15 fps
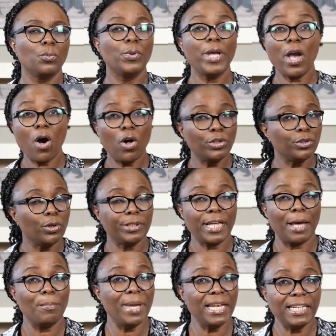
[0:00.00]
We all know
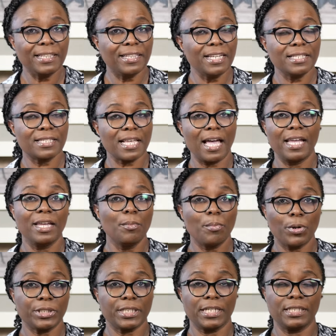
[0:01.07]
that many things are
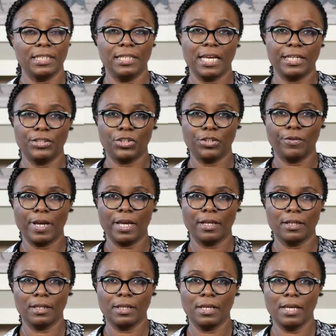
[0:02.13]
imported in Nigeria.
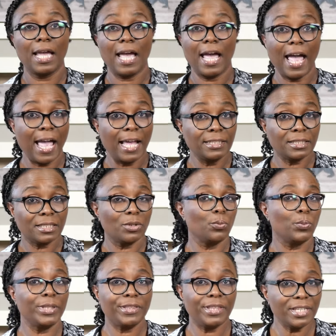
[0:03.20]
And
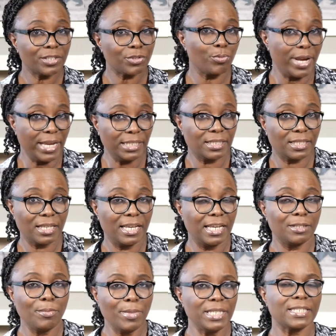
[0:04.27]
with this rate,
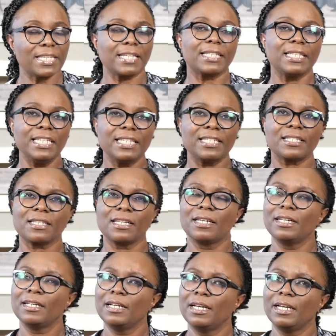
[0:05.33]
it means at least
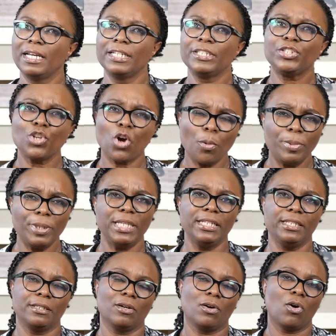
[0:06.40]
a
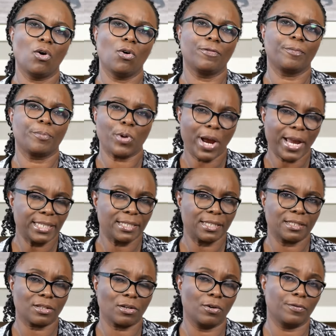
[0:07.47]
doubling of
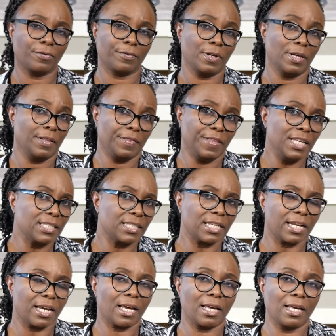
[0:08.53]
prices of things
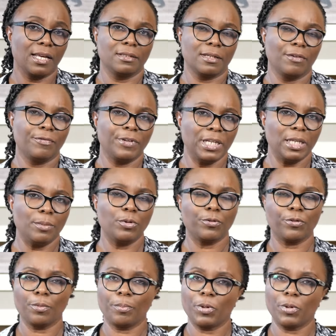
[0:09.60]
that are available for